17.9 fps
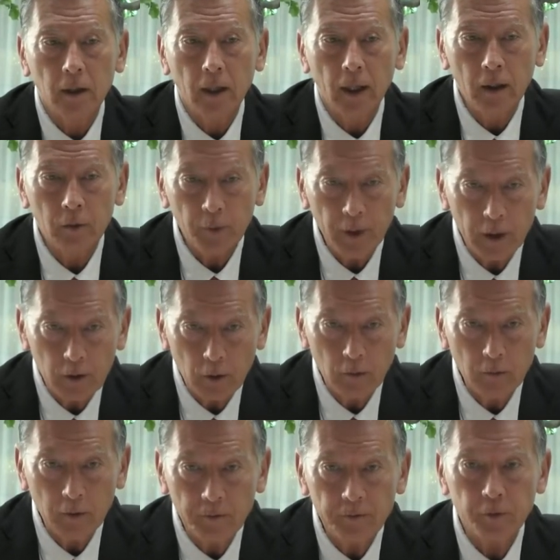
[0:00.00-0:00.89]
And we
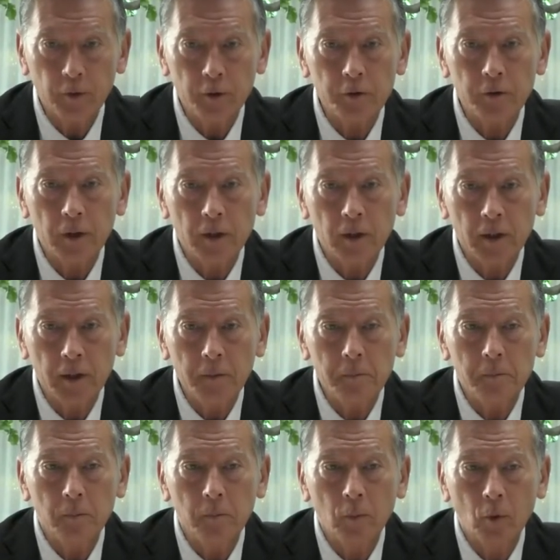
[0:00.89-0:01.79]
know, unfortunately,
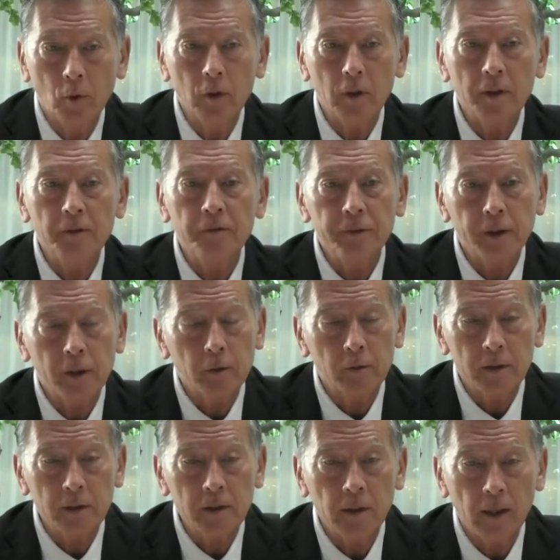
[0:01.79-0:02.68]
more
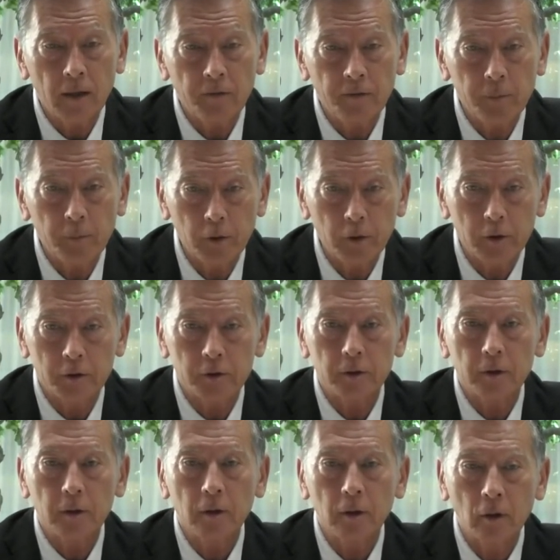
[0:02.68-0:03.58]
difficulties have
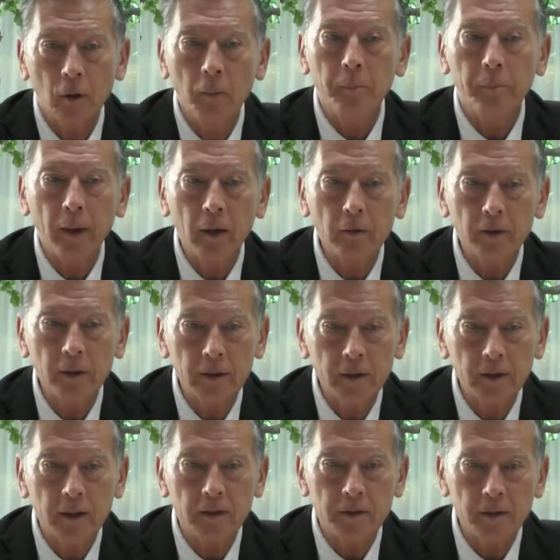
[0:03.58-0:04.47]
emerged, compounding
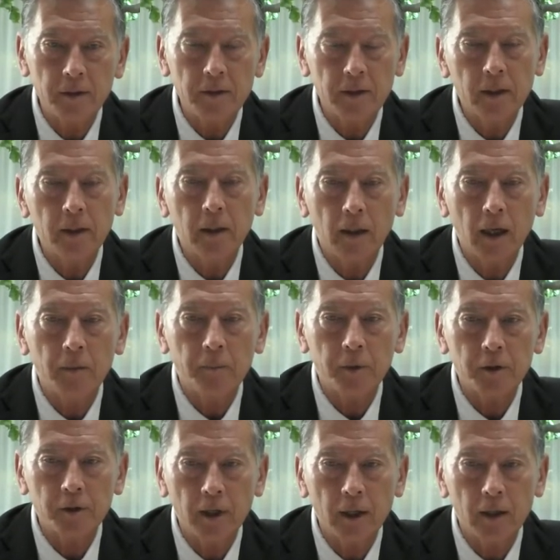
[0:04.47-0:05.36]
the existing
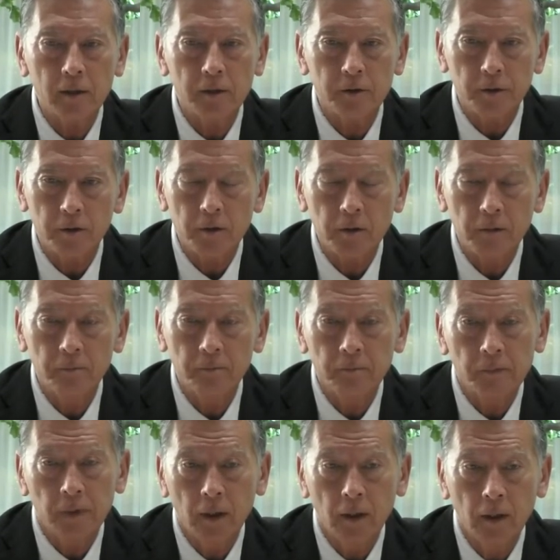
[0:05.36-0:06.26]
climate challenges.
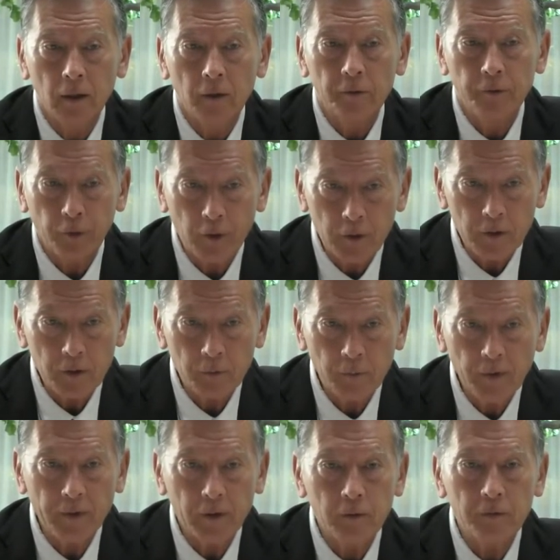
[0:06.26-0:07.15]
First
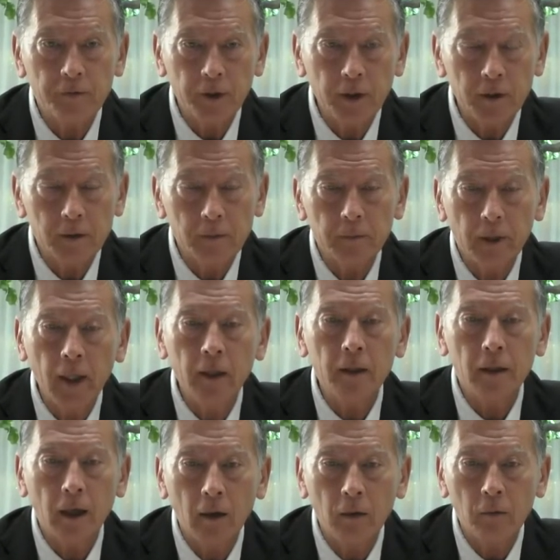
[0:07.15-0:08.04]
with COVID,
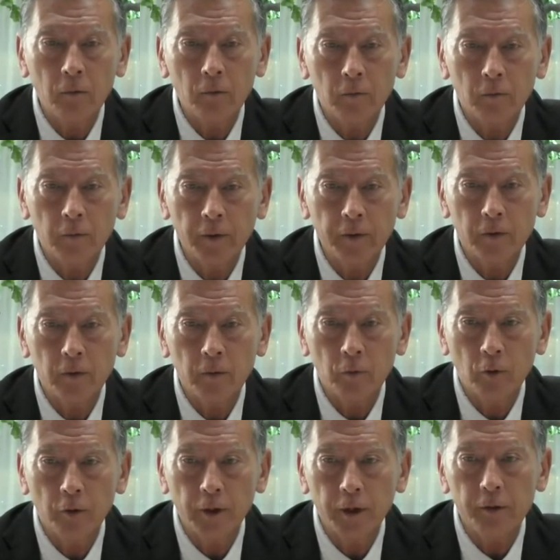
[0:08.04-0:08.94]
and now with the
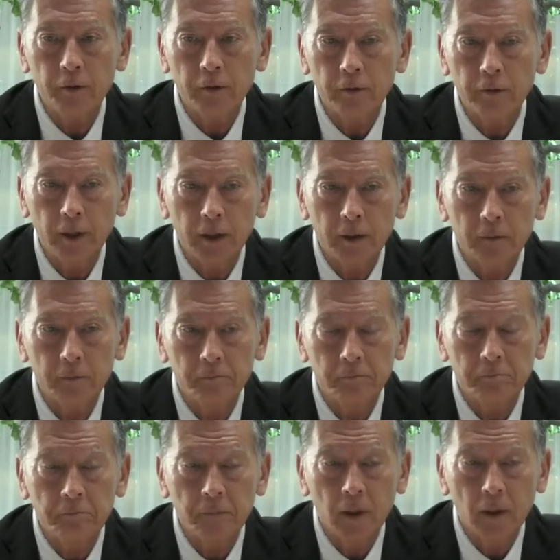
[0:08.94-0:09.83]
war in Ukraine.
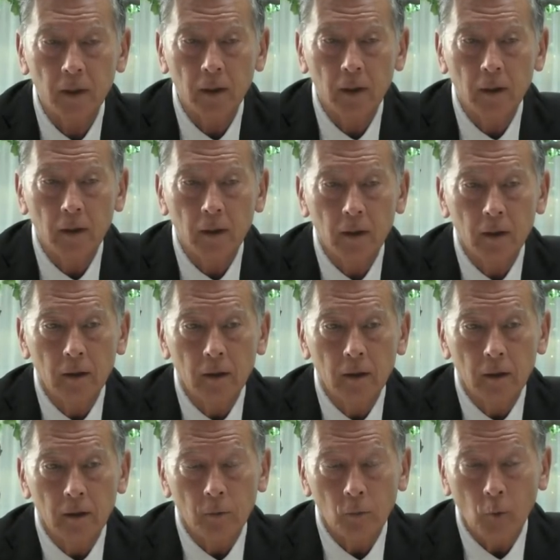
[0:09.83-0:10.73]

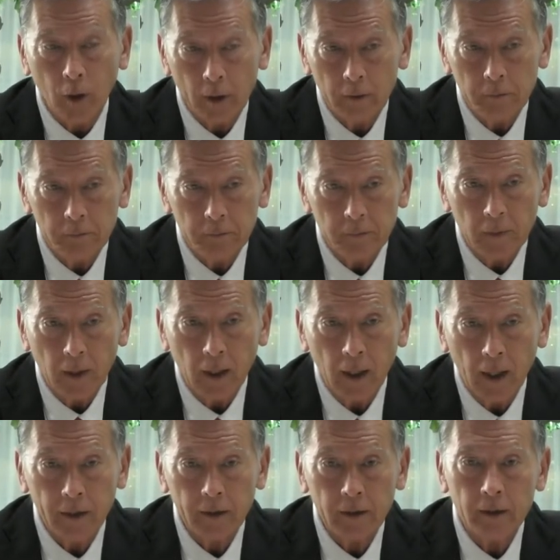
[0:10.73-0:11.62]
One,
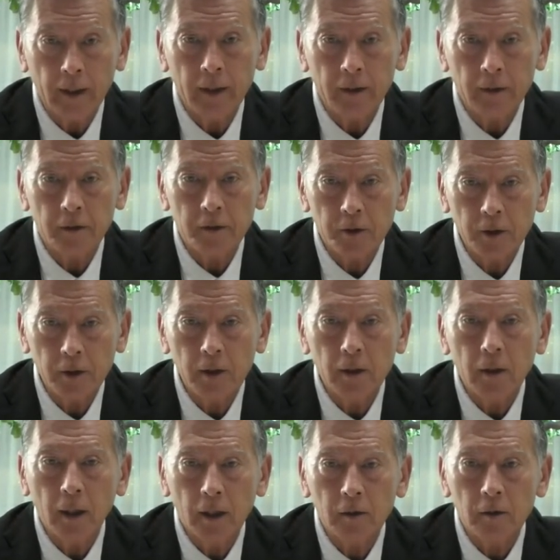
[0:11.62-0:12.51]
higher
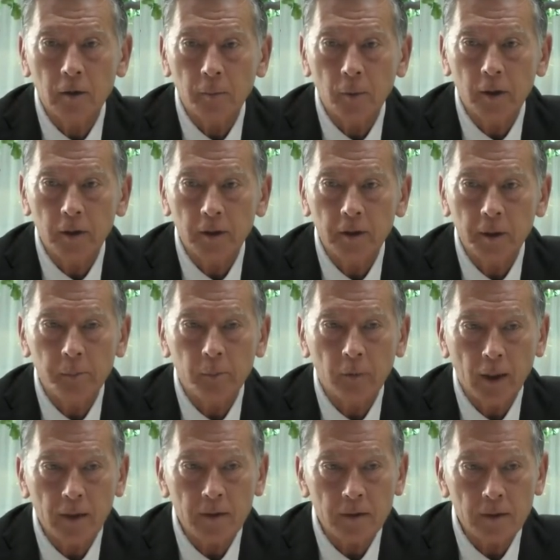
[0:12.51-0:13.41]
energy and commodity
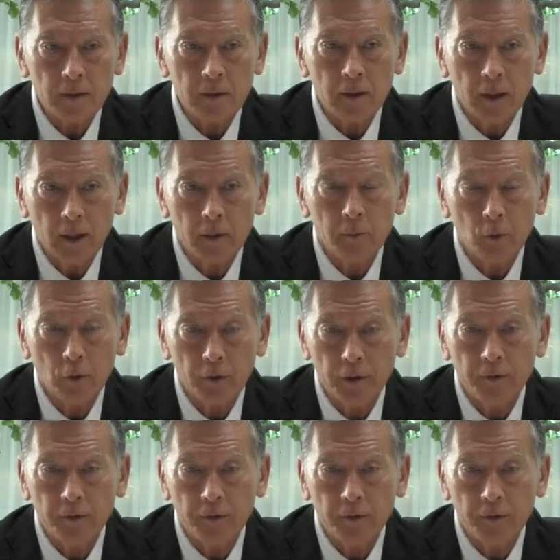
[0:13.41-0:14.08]
prices and more